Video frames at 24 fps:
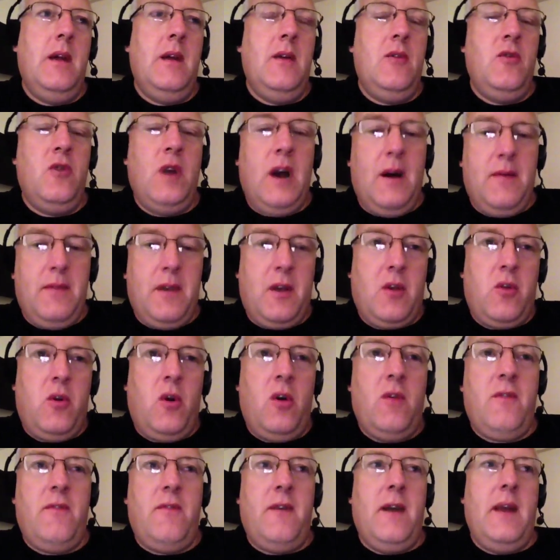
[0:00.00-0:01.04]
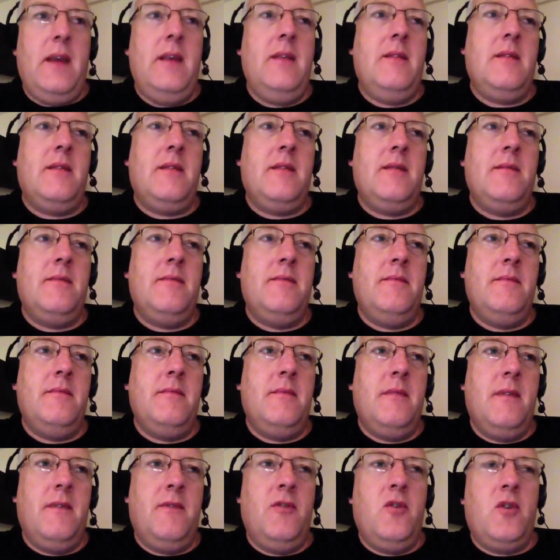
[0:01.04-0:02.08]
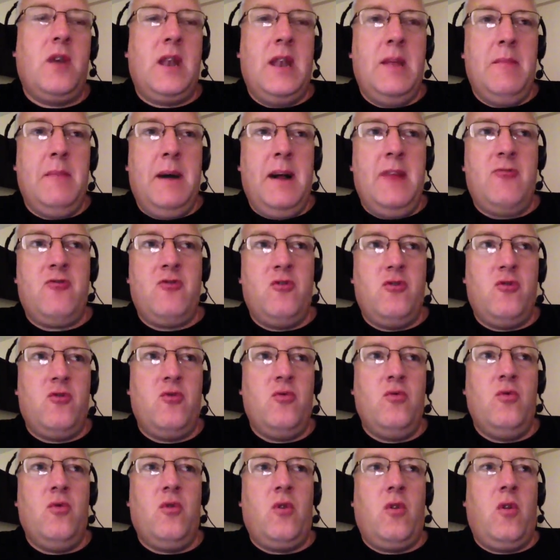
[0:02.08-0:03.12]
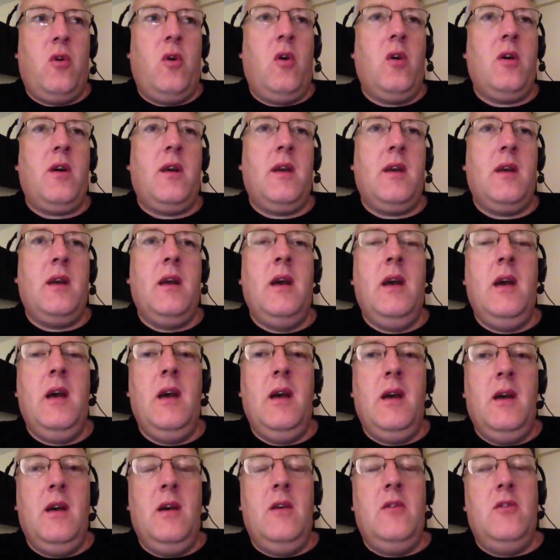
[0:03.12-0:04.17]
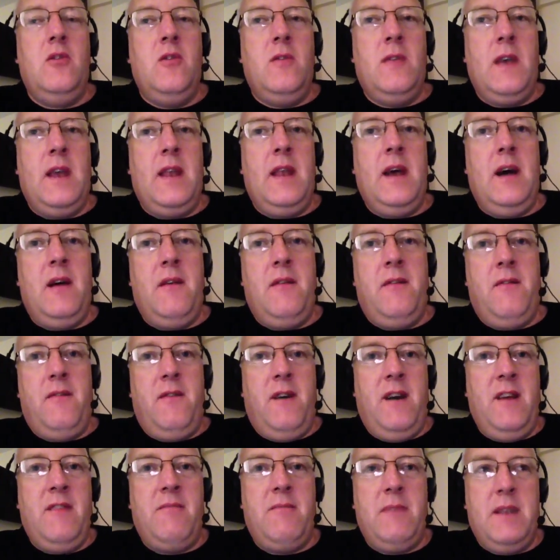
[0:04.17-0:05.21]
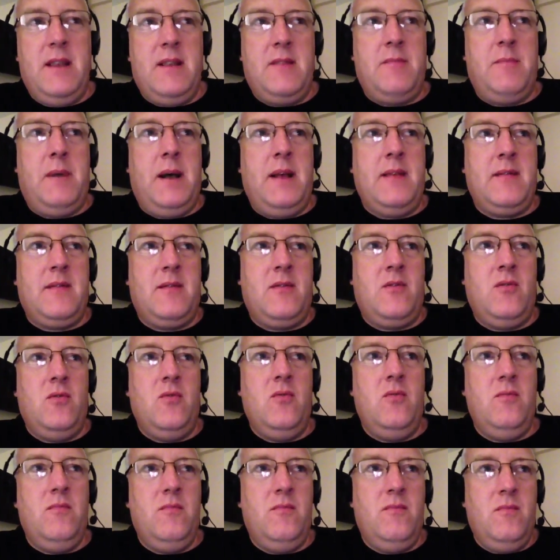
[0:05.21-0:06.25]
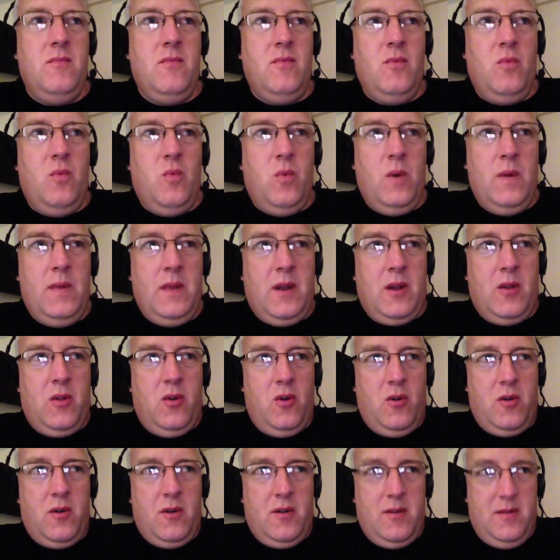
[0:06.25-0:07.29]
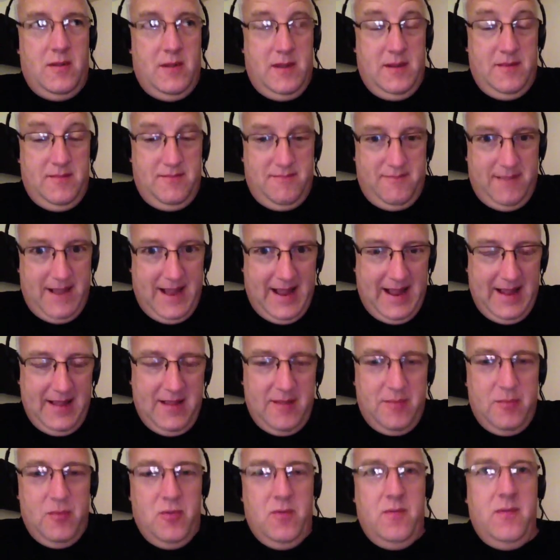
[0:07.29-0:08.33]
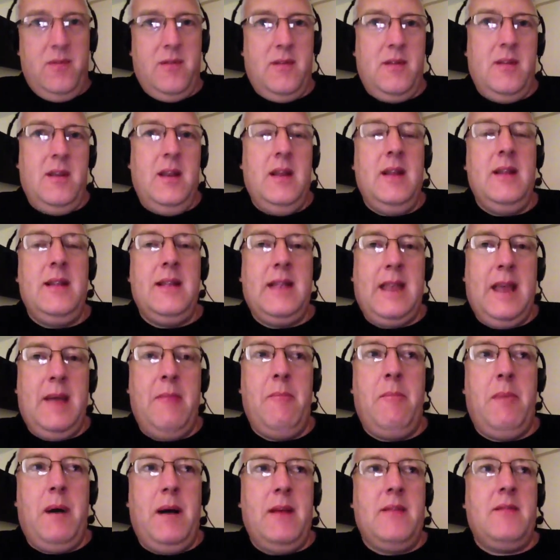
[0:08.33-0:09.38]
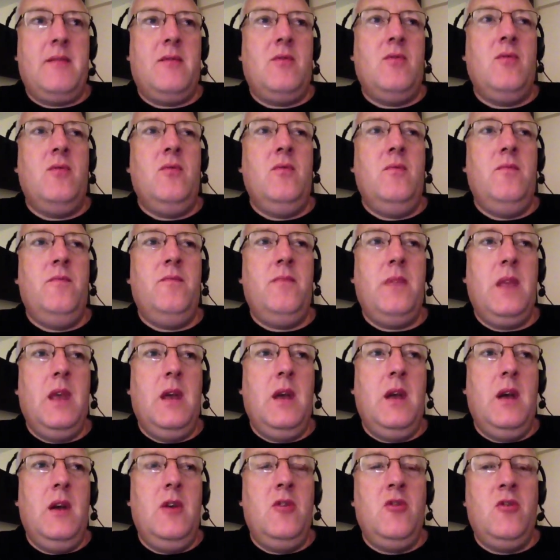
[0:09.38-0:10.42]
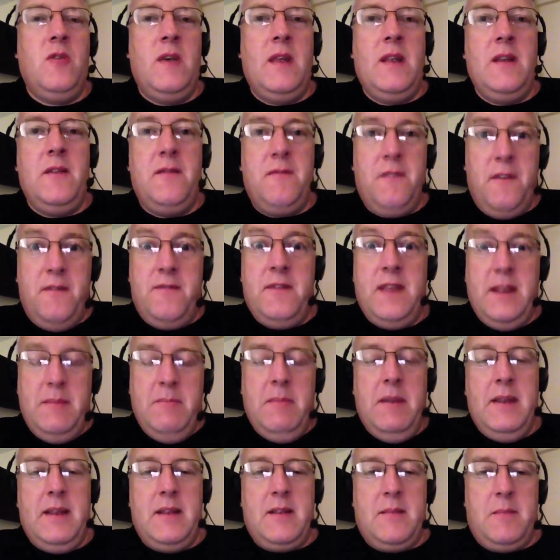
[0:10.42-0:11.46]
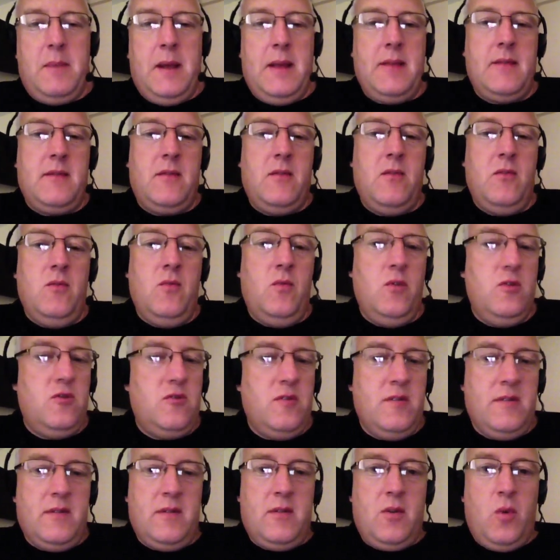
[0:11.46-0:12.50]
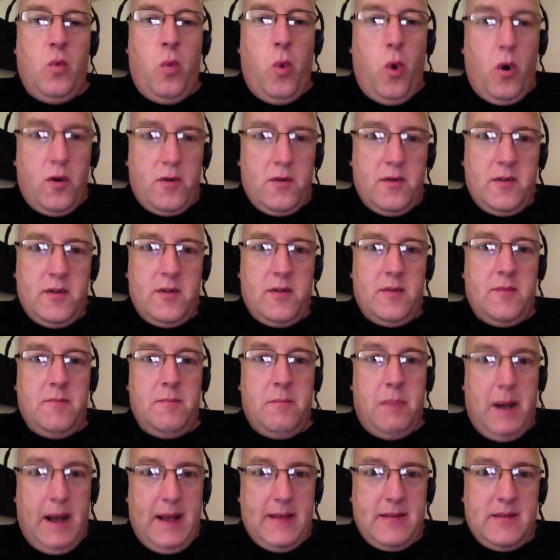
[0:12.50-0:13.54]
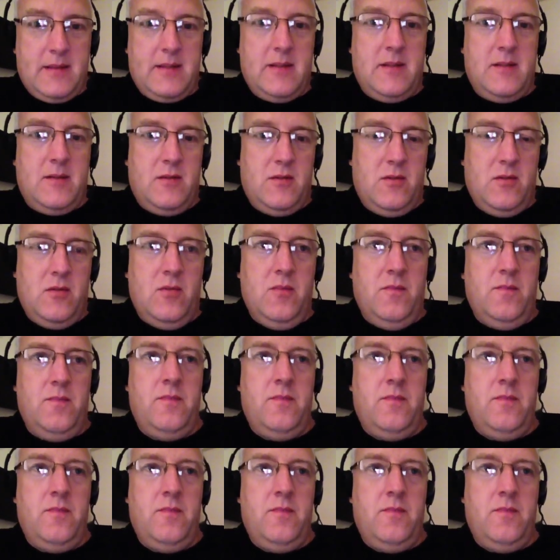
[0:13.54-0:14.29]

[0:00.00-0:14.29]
you have the clock face, if you can imagine 2 o'clock. You then have 5 minutes past 2, when the hand moves, 10 past 2. You then have 15 minutes past 2, which is quarter past 2,